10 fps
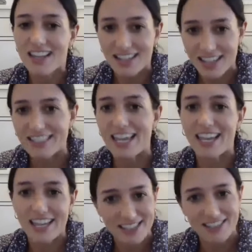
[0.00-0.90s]
like
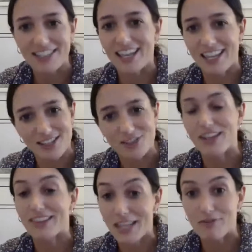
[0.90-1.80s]
decades and decades so
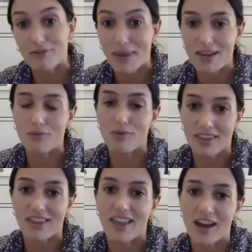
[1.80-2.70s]
that they remain where
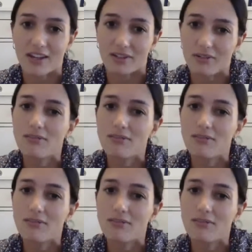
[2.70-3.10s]
they are, no?